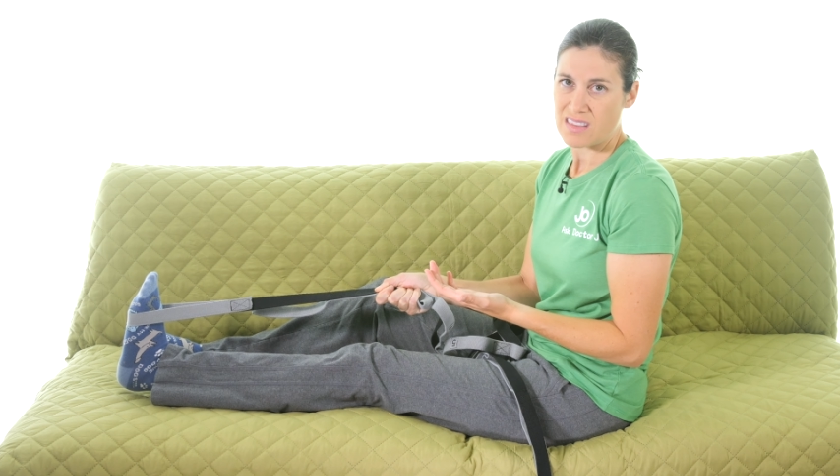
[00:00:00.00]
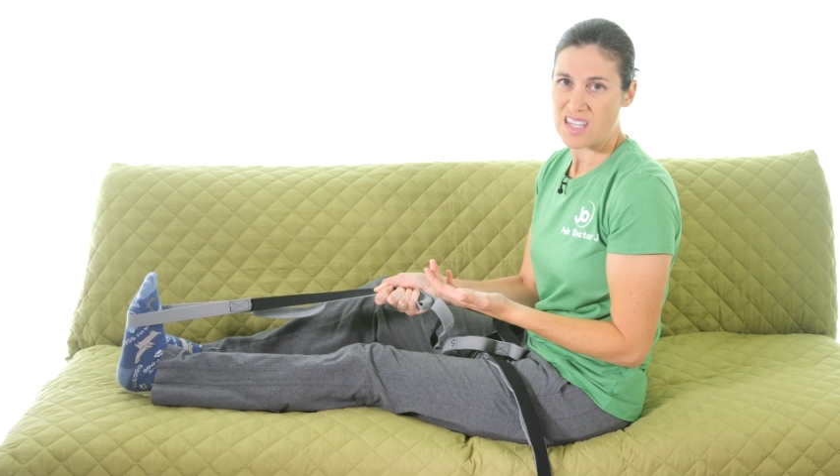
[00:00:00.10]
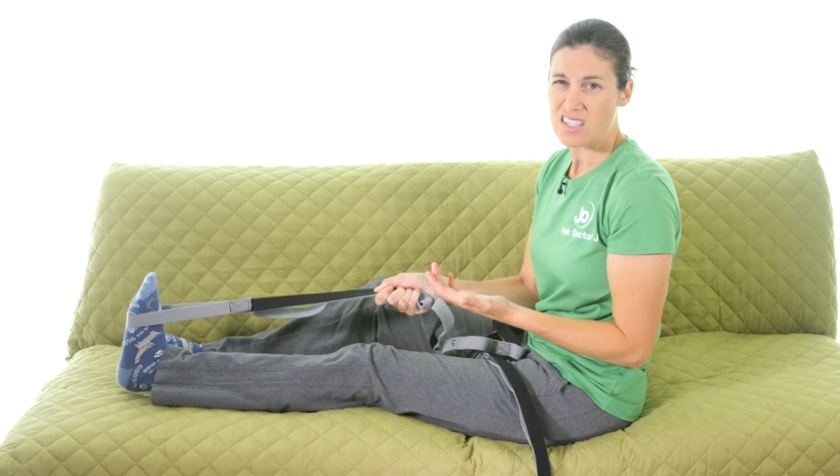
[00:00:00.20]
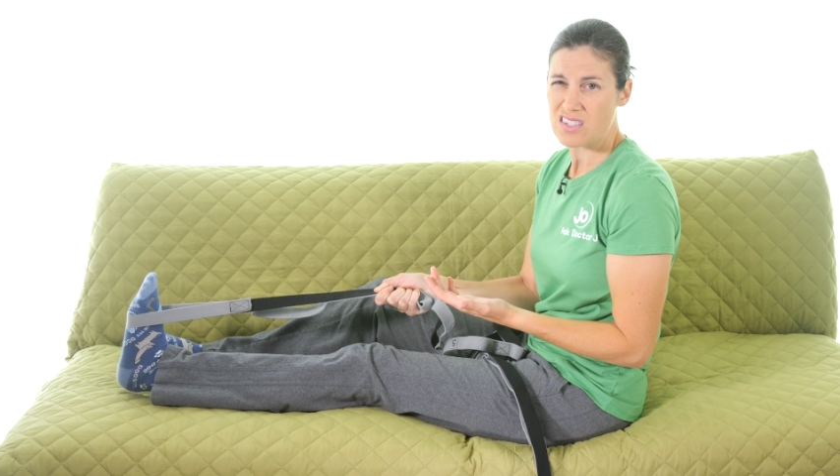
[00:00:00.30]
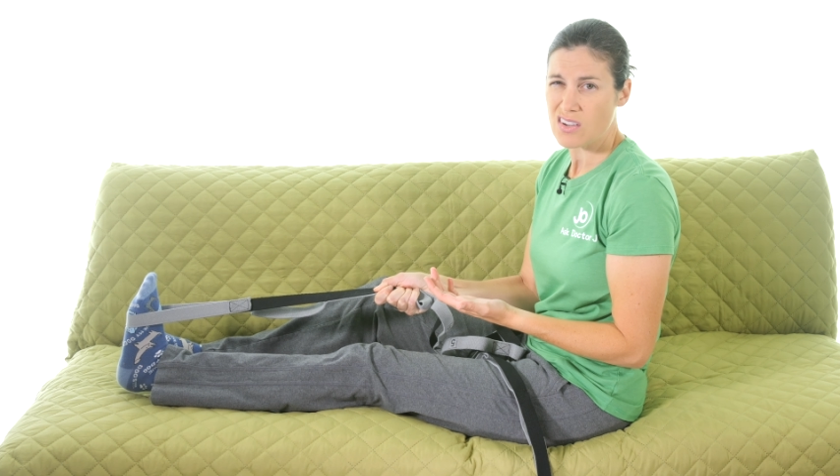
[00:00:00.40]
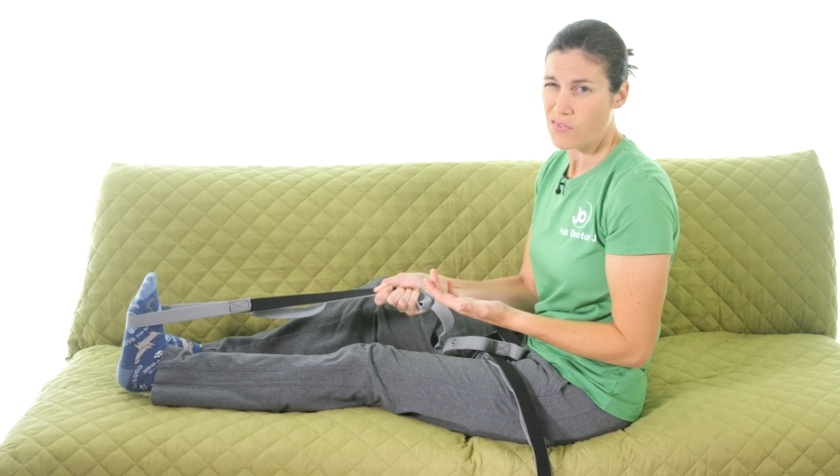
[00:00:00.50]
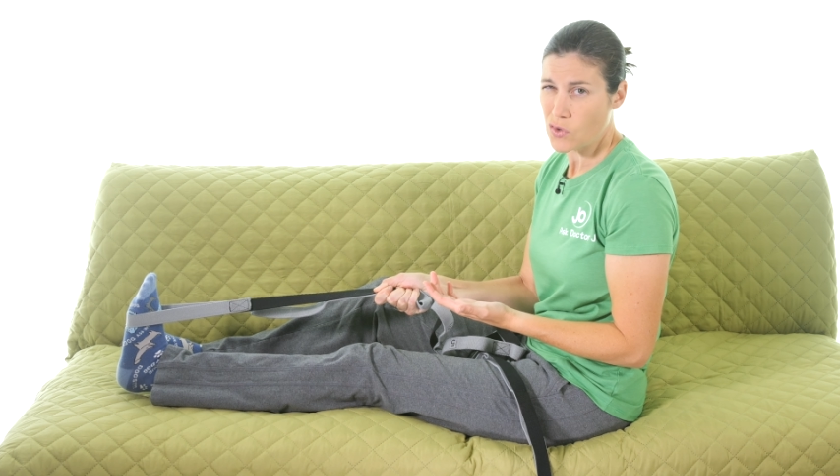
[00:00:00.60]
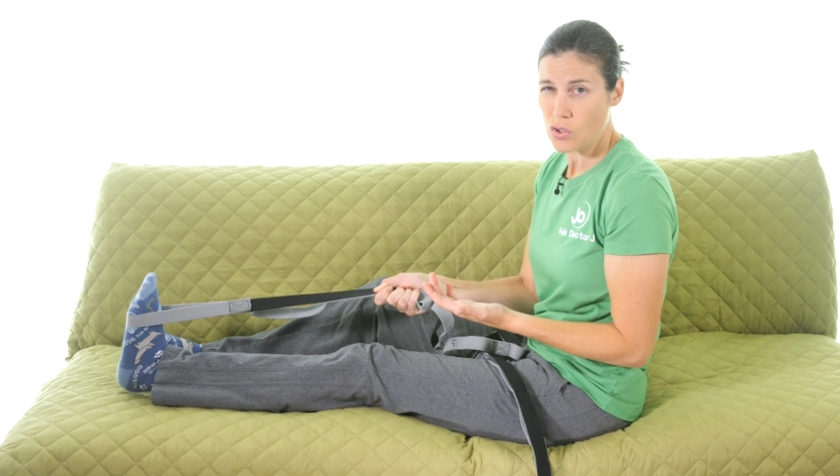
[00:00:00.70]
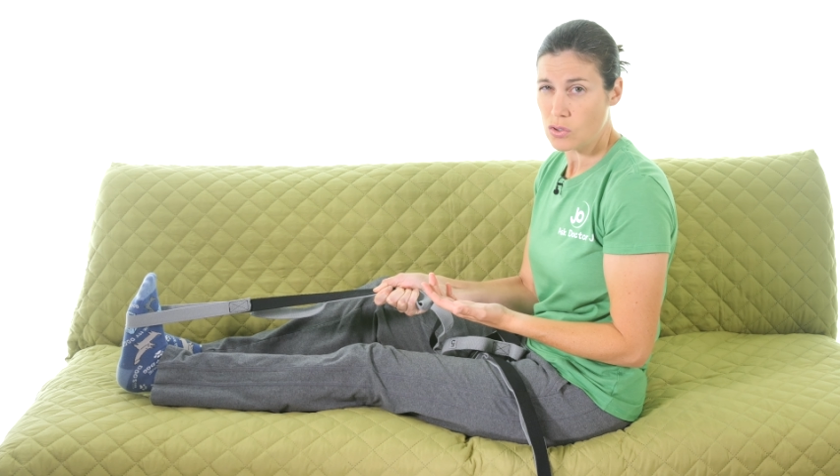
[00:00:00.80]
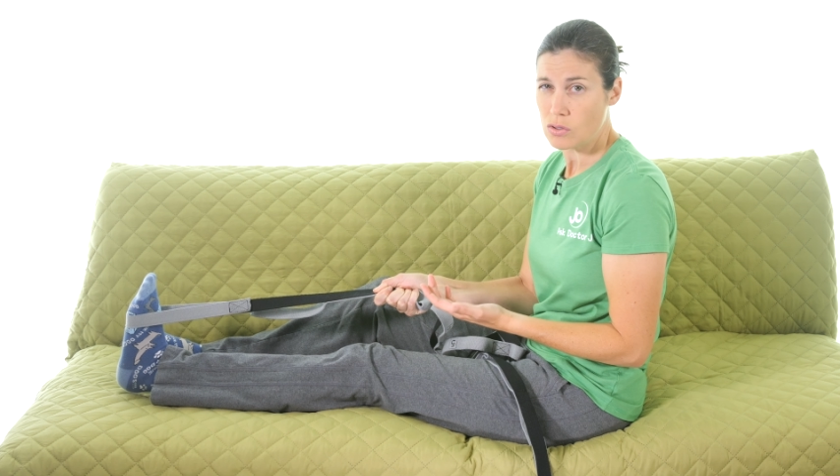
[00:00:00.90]
This is a
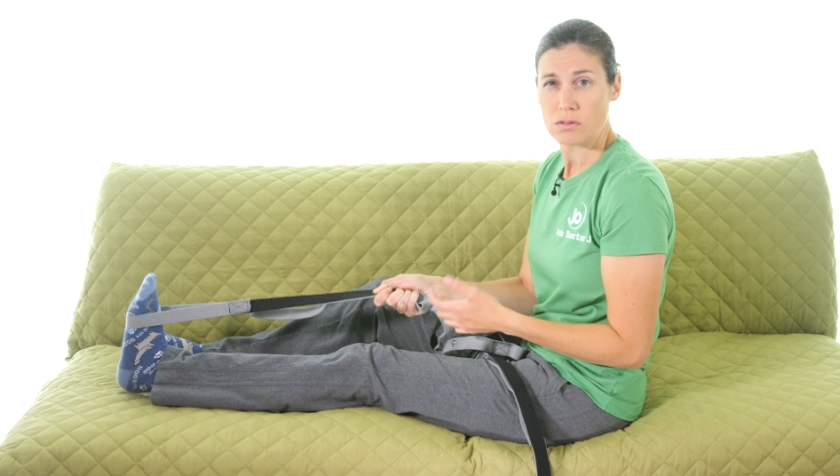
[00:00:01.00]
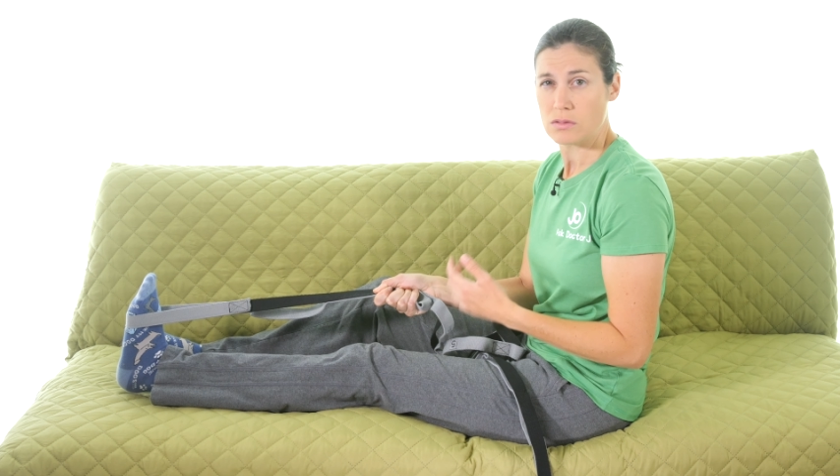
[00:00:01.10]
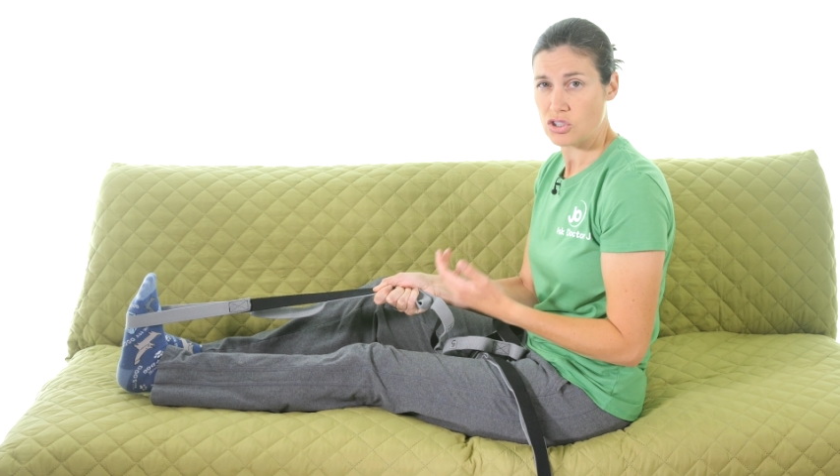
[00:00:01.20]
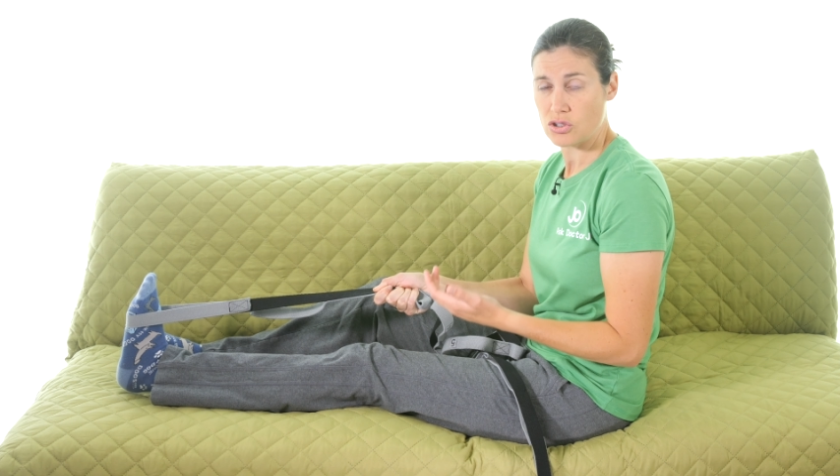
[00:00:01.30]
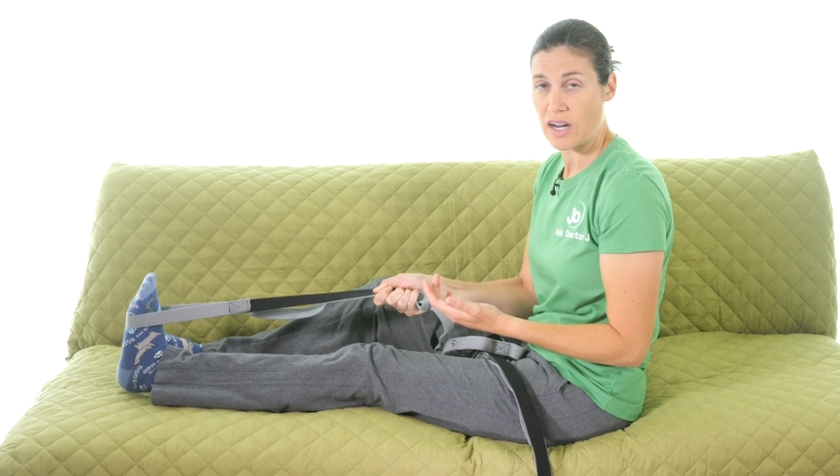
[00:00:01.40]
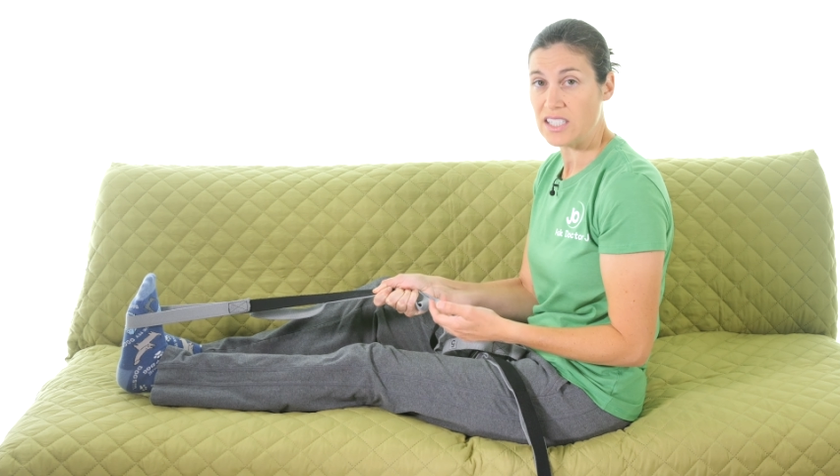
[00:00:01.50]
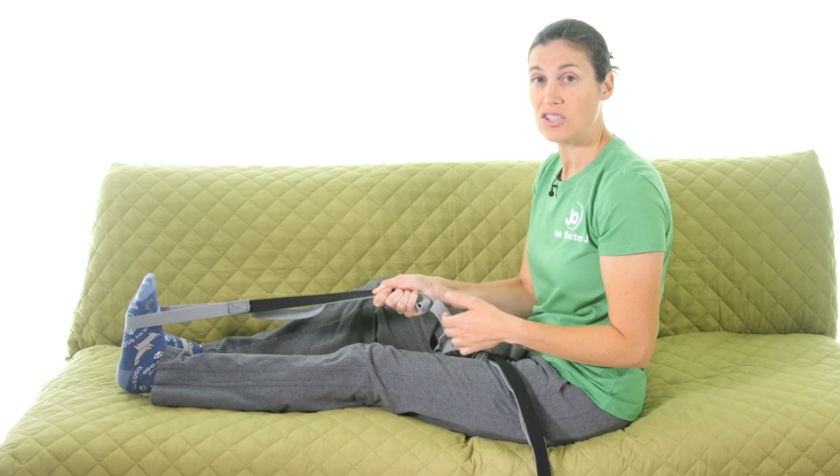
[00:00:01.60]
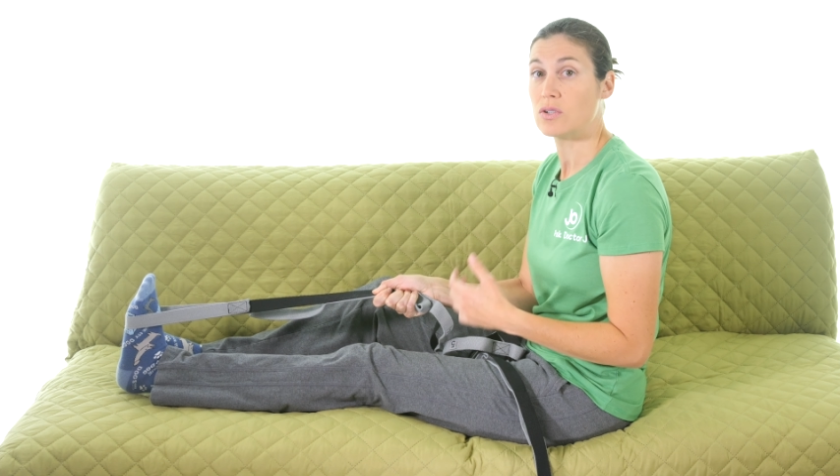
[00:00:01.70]
full stretch,